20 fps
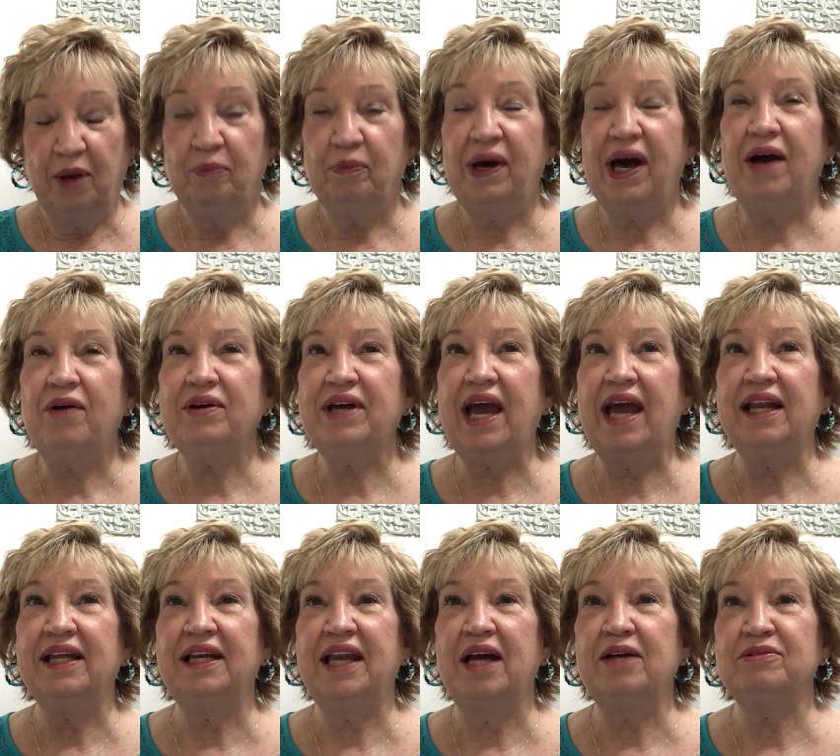Paul
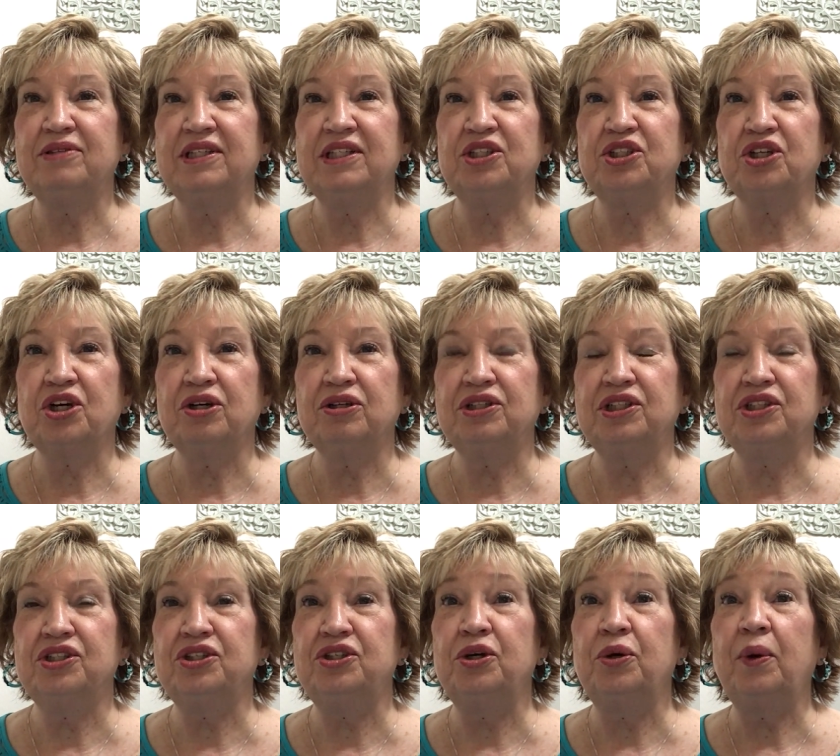kind of knows this church
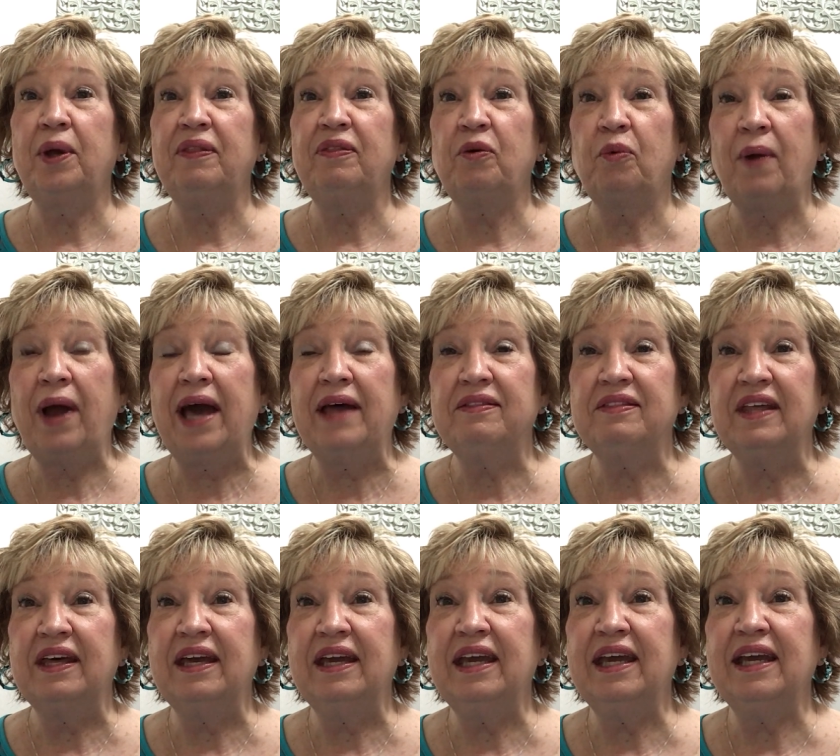is doing the right
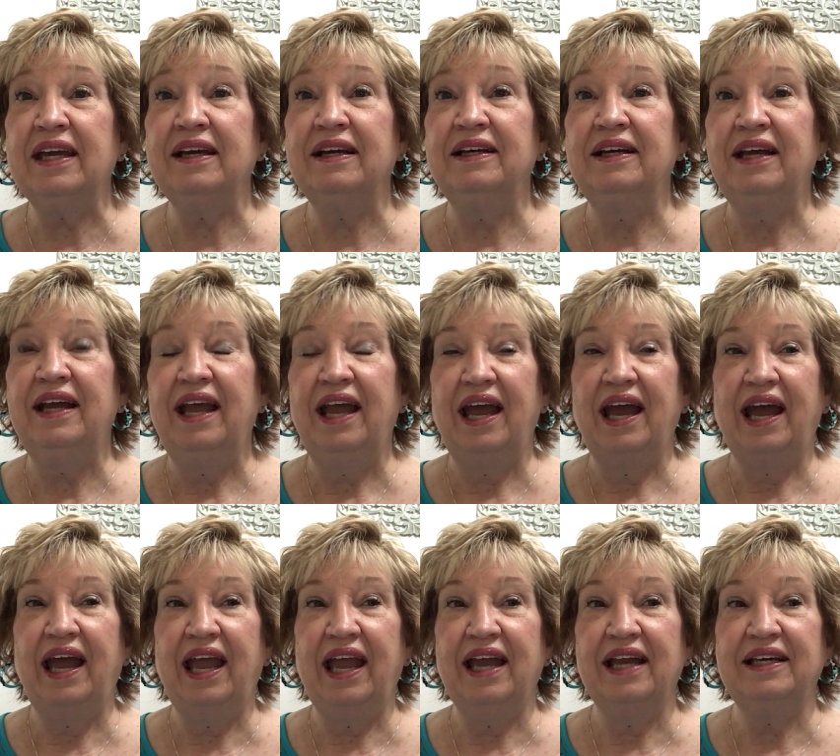thing
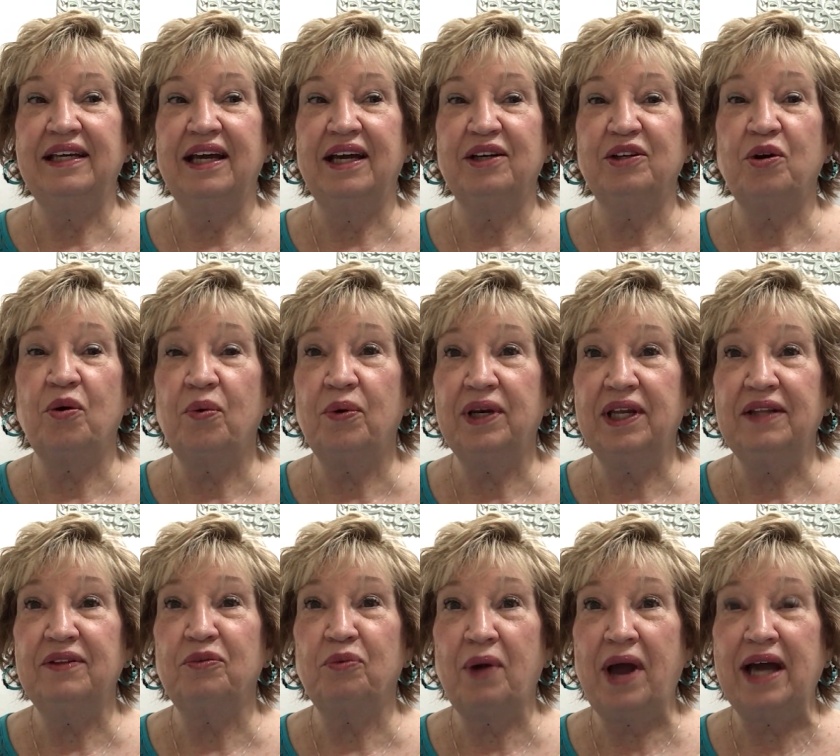and uh, going
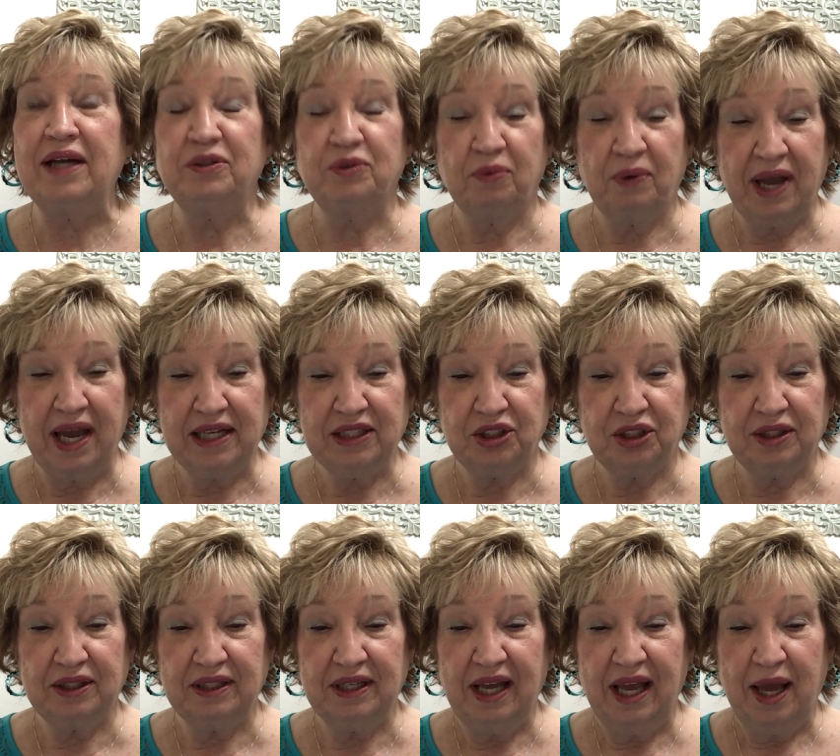in the right
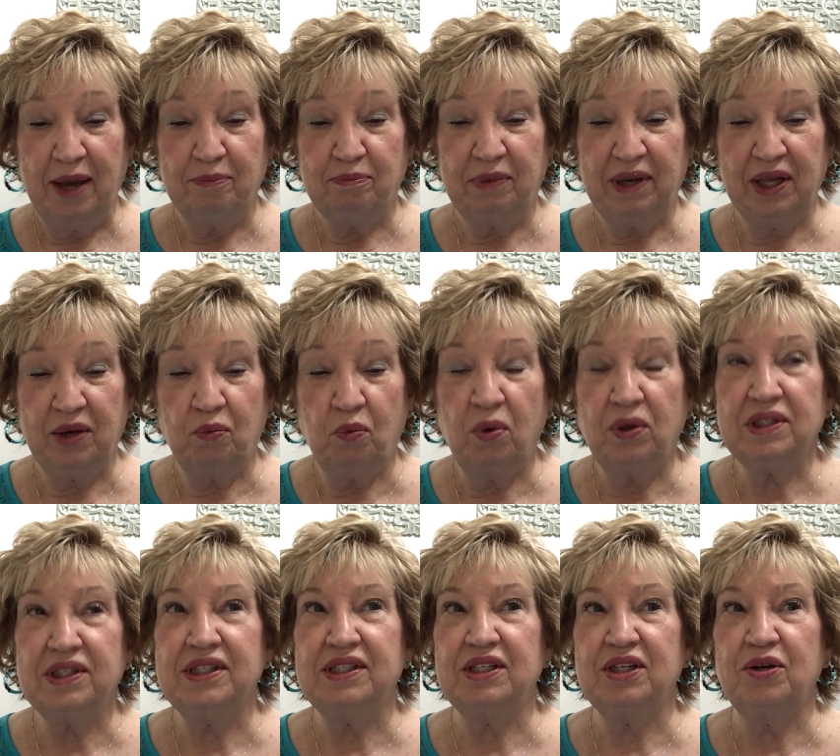direction, but he
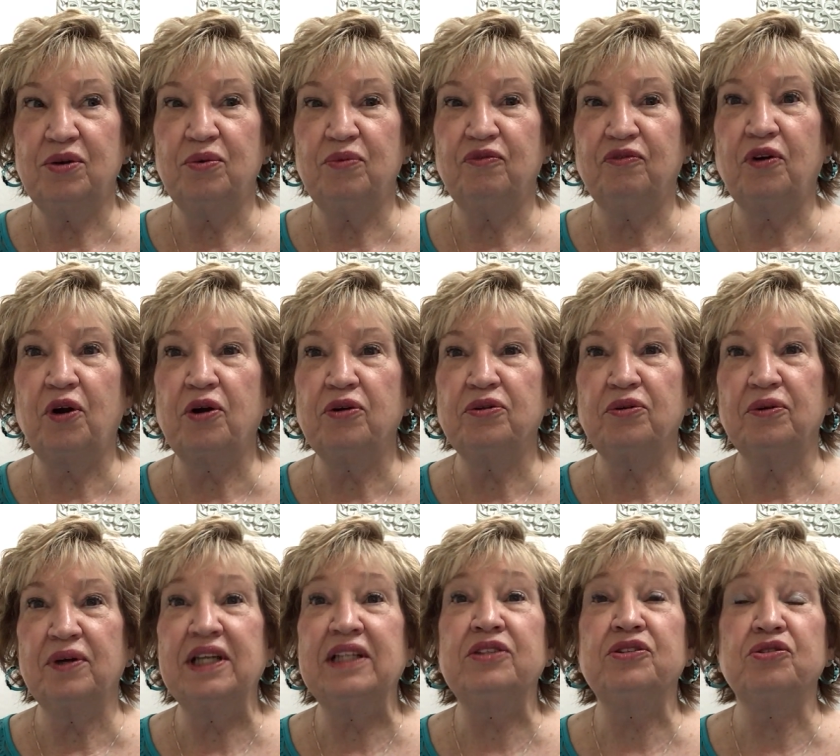wants to
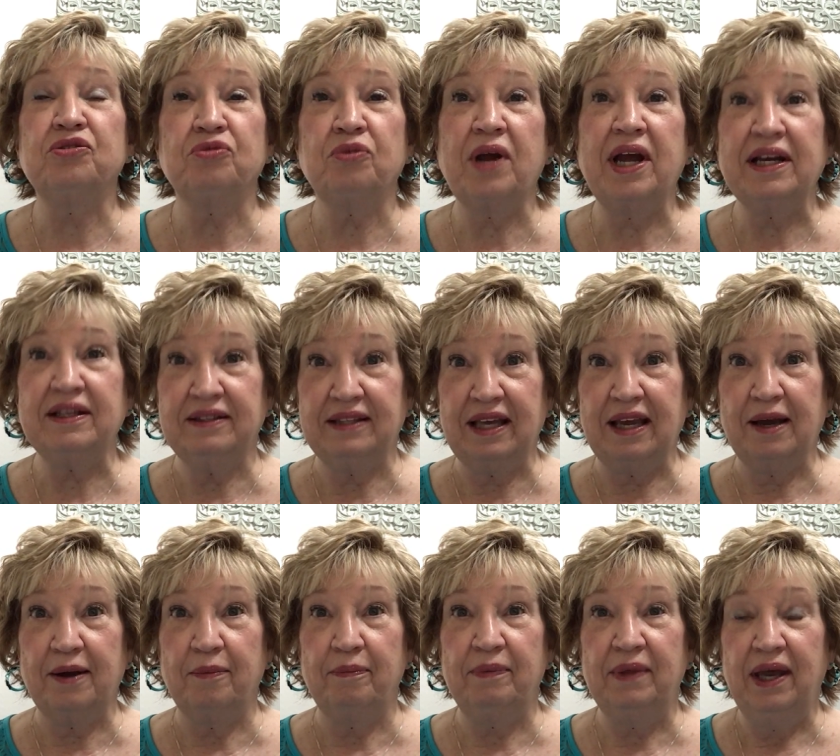further instruct
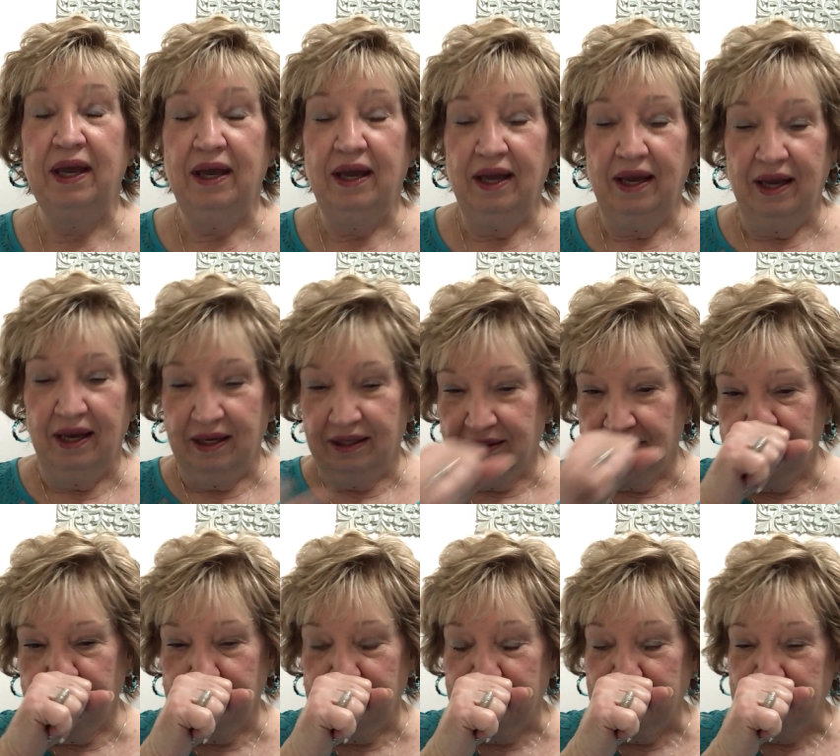
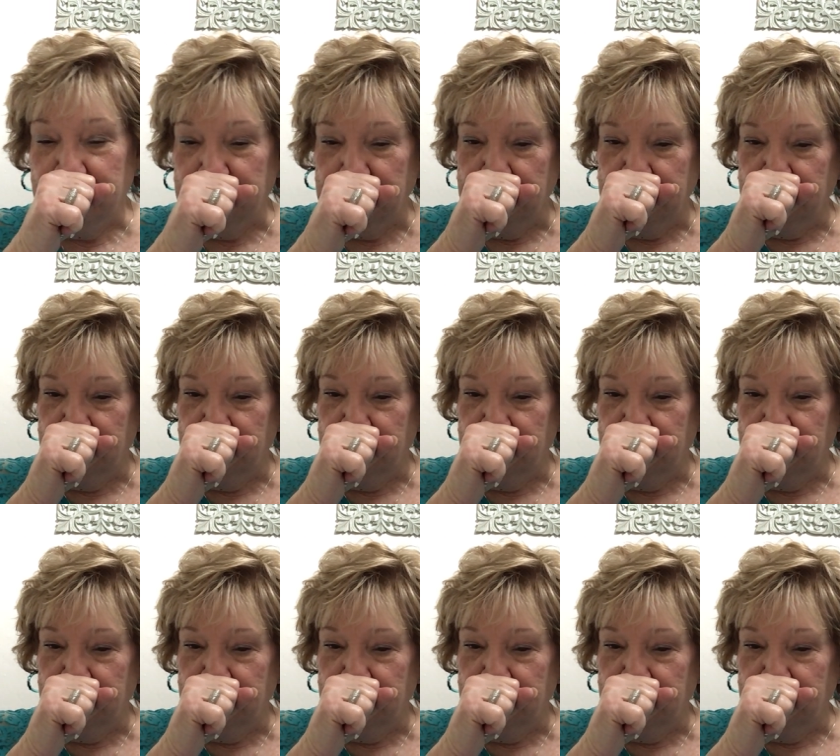them.